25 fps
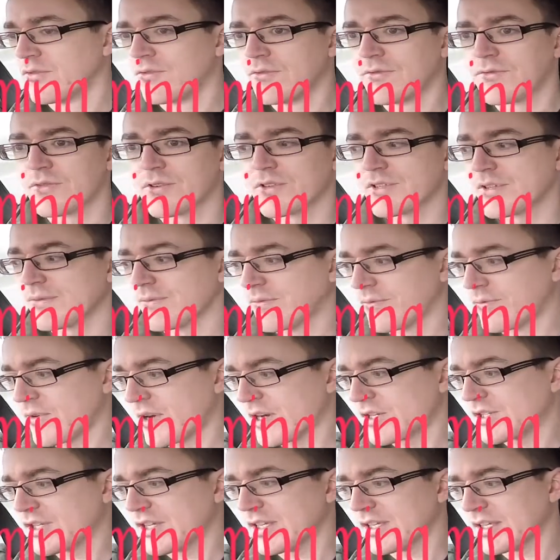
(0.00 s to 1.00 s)
some
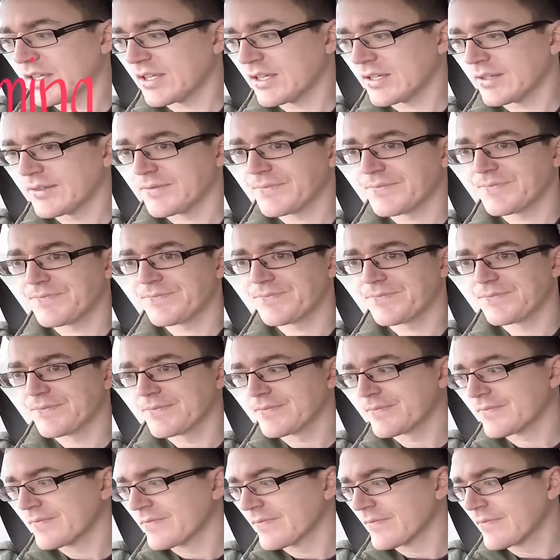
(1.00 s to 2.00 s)
fresh ink.
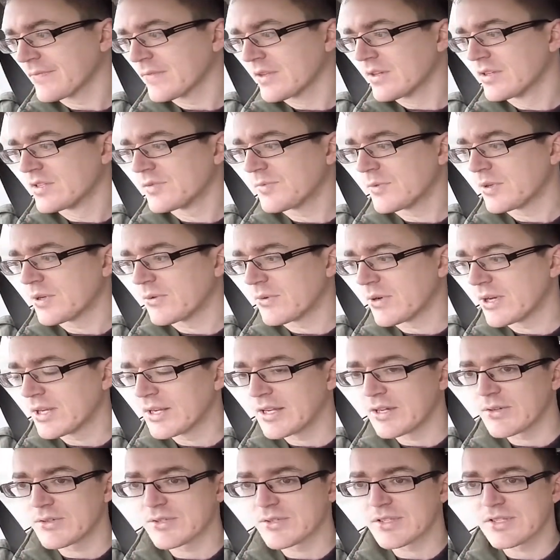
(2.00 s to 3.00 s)
It's been a while
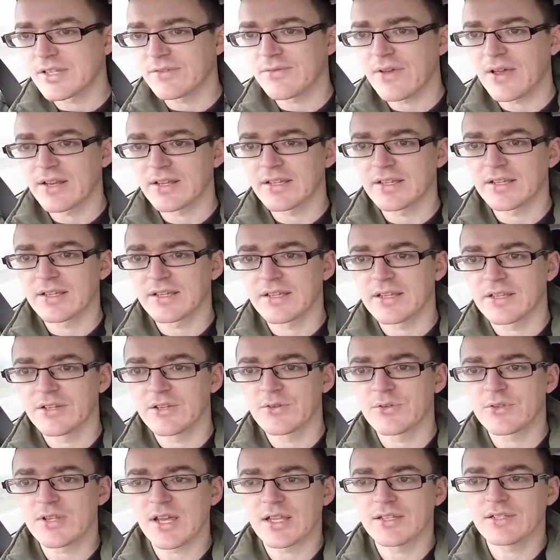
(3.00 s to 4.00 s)
now since I've had a new
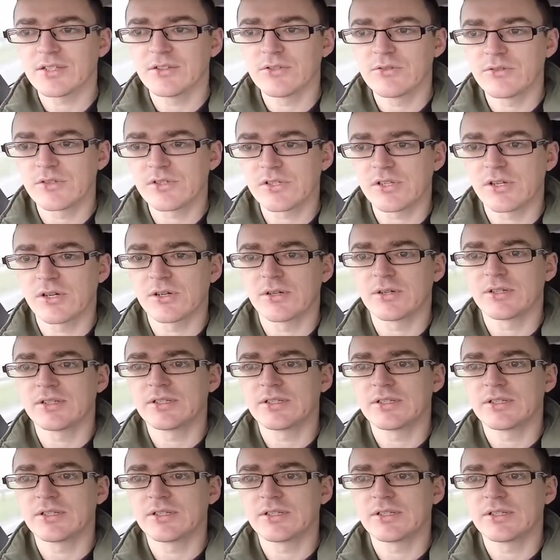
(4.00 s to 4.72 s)
tattoo, so